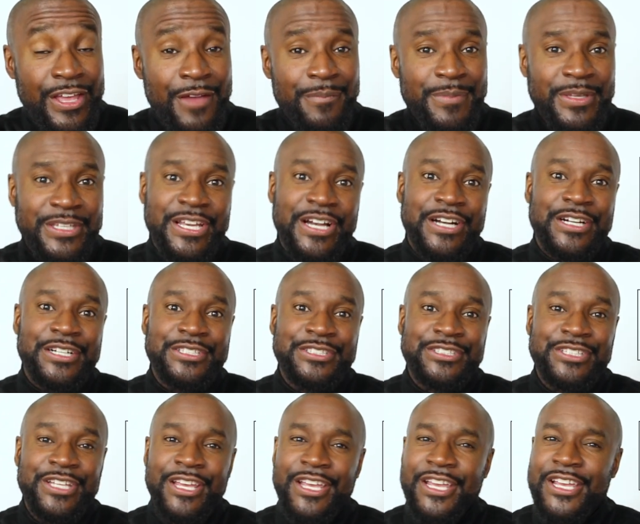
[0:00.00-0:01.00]

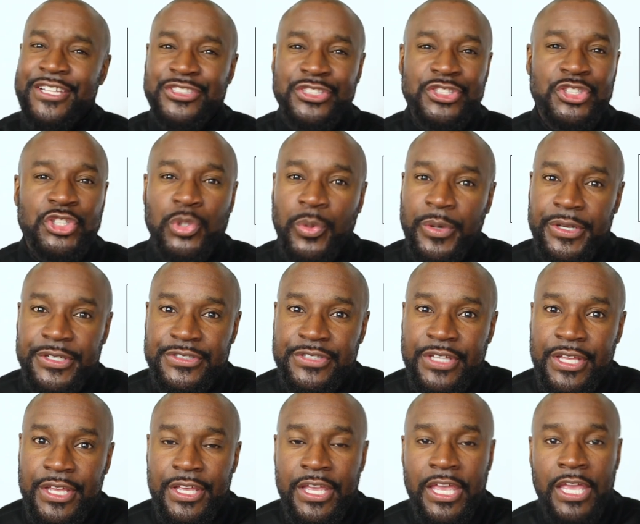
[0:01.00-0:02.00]
because it's a choice,
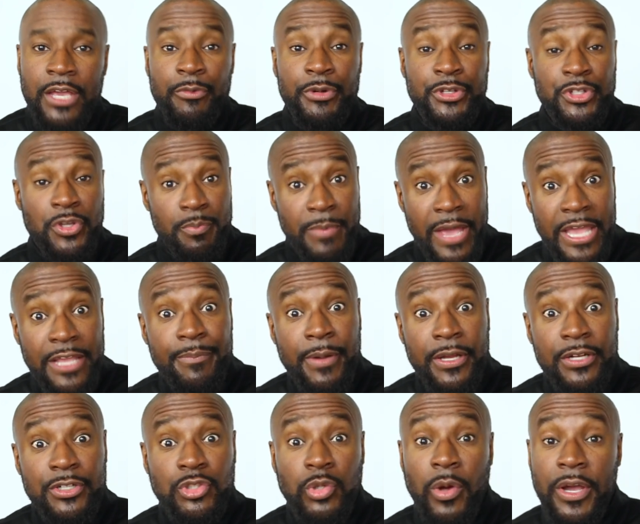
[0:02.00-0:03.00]
and when you make
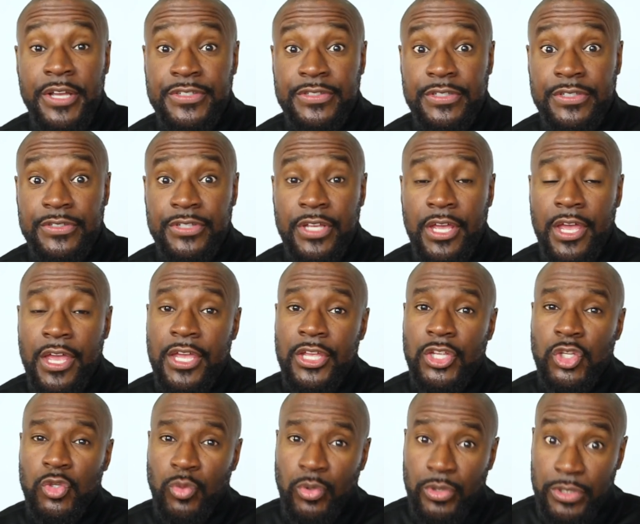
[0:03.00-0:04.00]
better choices
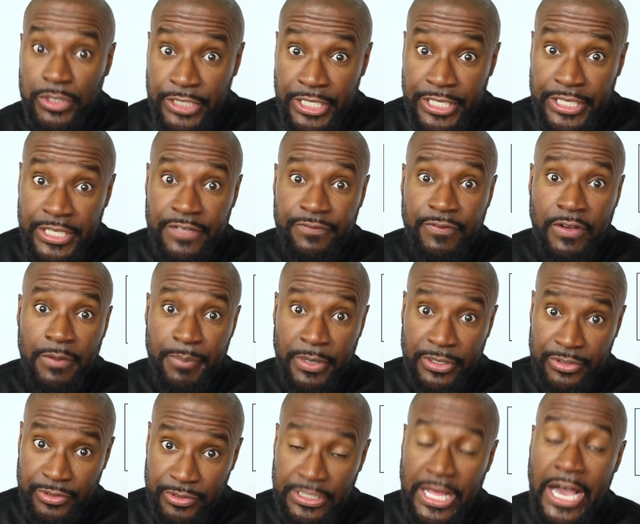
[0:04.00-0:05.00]
you will live a
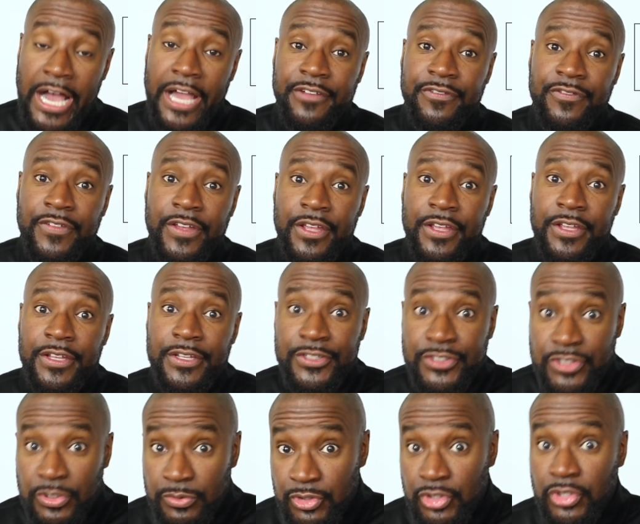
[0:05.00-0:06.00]
better life.
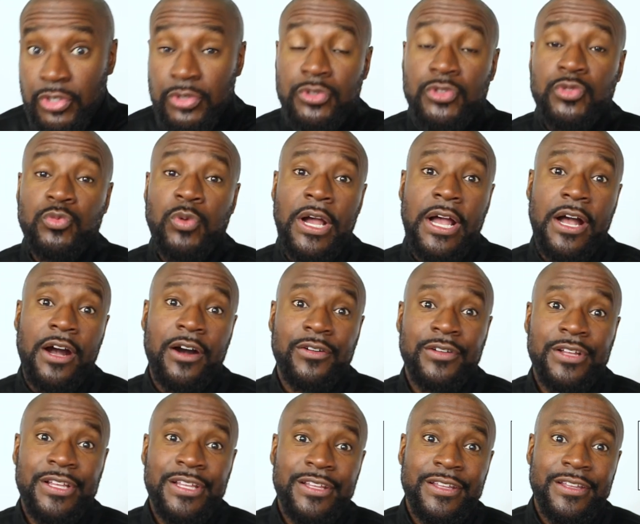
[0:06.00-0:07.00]
So choose well
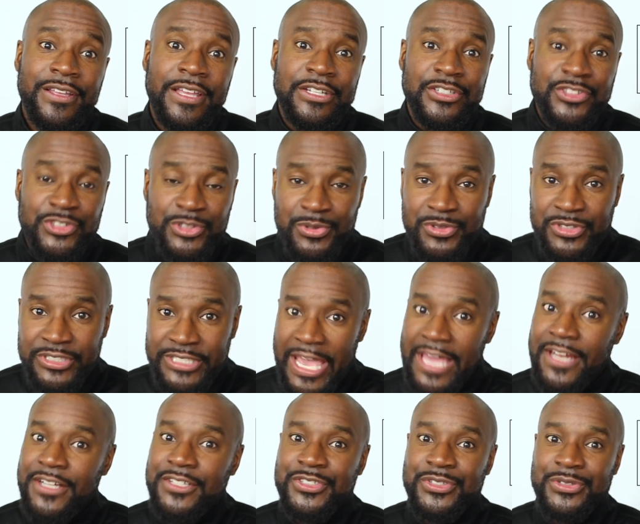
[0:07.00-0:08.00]
and choose the
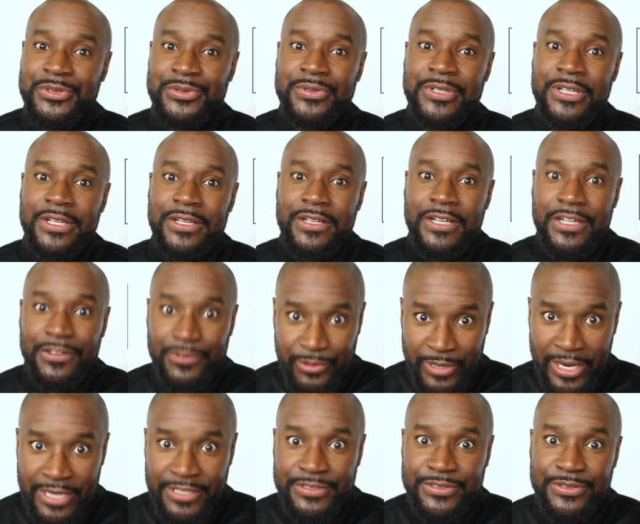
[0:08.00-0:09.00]
attitude of
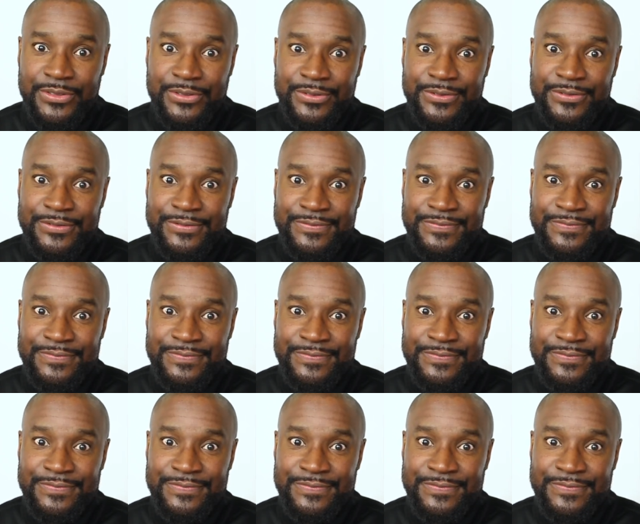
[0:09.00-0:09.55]
gratitude.